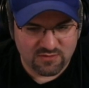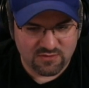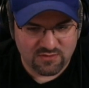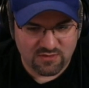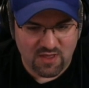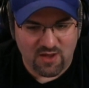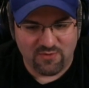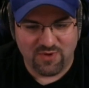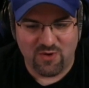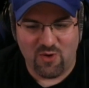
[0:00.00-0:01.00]
yeah,
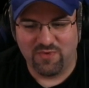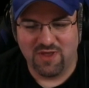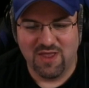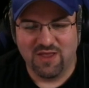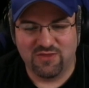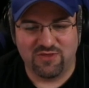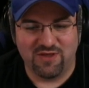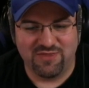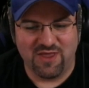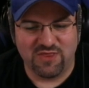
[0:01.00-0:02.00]
we hope it. See,
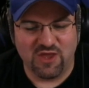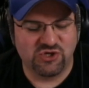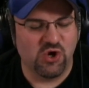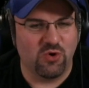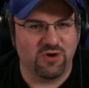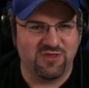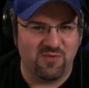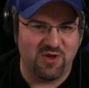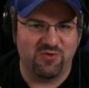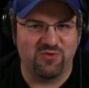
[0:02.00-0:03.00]
they showed it. Somebody
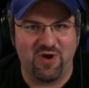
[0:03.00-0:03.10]
was wearing